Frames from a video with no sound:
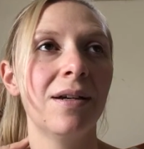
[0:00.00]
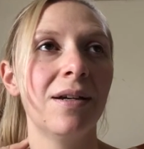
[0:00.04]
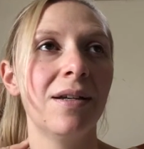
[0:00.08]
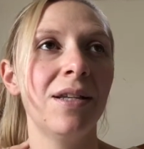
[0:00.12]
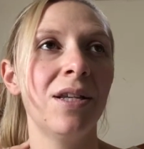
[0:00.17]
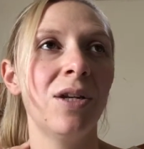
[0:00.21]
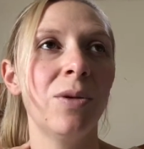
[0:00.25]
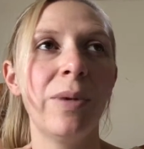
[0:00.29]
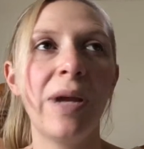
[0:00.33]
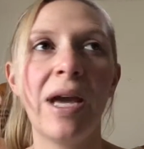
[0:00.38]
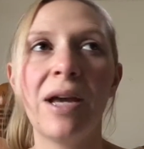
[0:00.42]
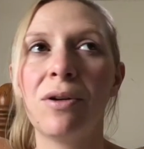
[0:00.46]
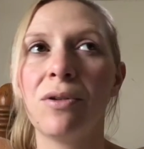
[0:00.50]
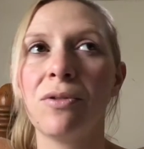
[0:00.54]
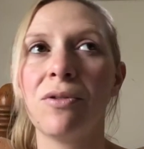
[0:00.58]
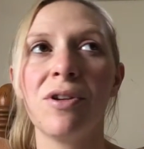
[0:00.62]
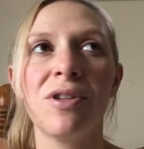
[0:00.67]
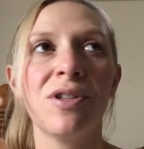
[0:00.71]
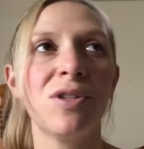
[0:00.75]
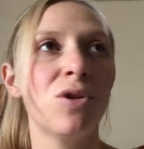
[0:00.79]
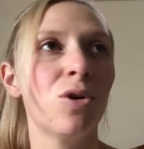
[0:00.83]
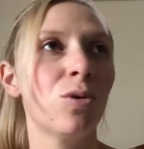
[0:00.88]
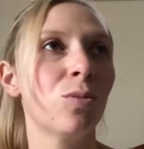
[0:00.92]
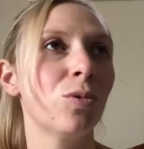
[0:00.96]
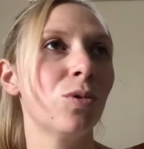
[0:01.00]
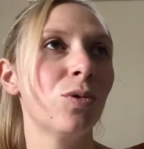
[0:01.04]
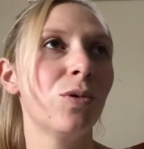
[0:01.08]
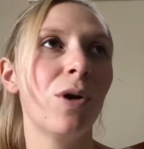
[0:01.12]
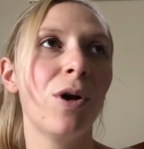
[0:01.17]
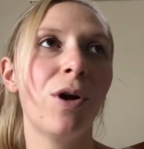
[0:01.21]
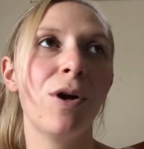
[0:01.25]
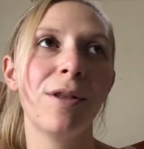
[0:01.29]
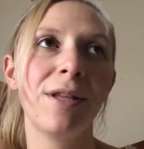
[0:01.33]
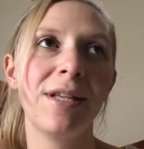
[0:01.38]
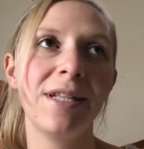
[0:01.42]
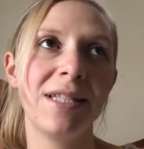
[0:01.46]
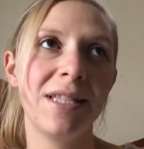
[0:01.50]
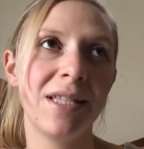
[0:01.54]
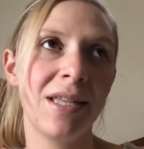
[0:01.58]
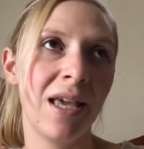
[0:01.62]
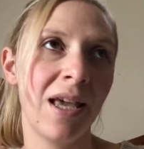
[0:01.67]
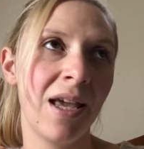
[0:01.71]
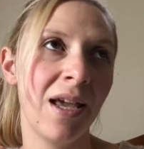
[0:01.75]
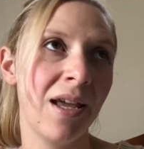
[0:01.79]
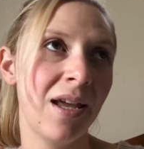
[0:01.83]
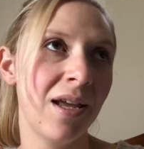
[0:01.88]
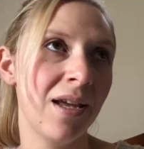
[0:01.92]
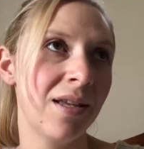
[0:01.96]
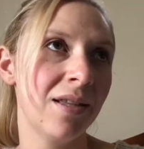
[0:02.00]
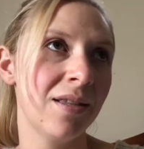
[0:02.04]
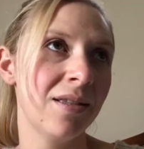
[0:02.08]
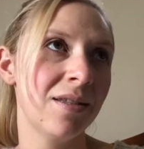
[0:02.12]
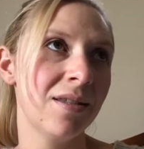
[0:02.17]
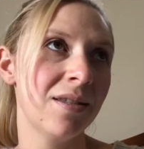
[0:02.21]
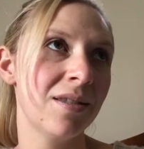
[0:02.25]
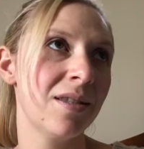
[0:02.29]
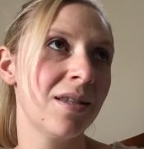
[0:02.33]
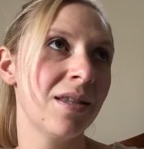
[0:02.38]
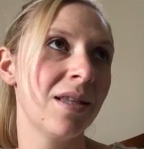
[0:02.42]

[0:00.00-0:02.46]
you know, we had all those normal early scans